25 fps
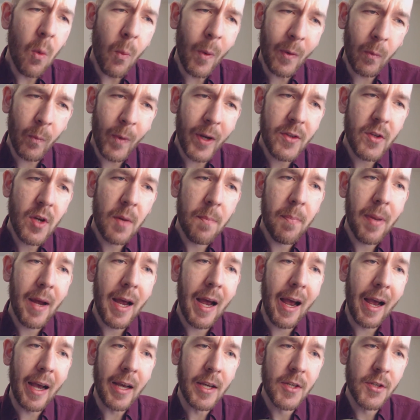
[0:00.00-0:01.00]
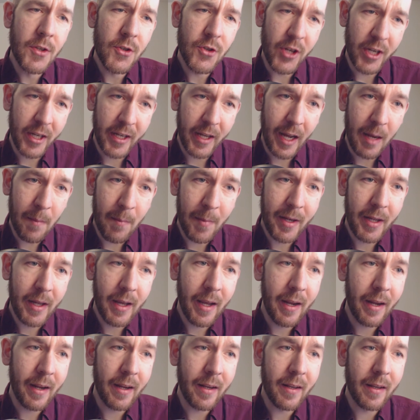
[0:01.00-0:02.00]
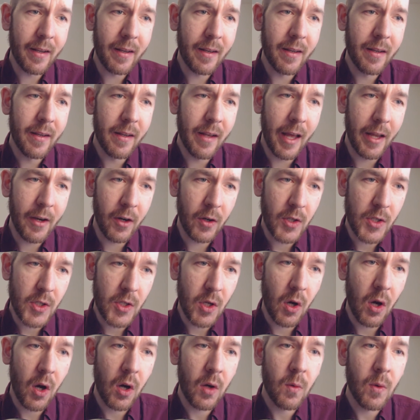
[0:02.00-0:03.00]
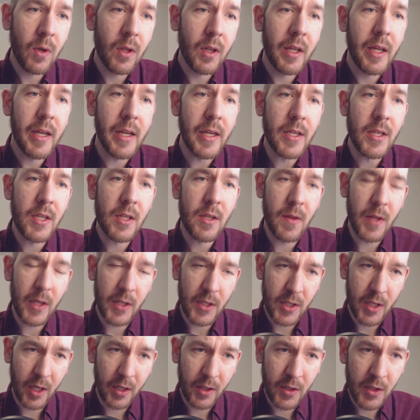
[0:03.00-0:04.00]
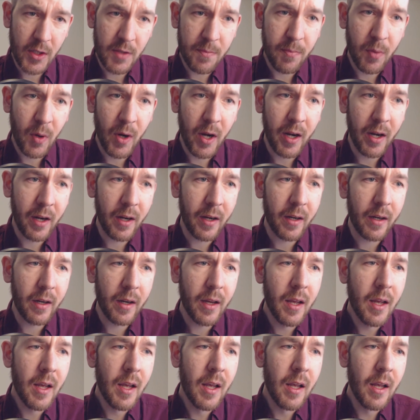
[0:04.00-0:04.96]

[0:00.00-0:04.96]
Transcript: When winter passed, she came again, and her song released the sudden spring,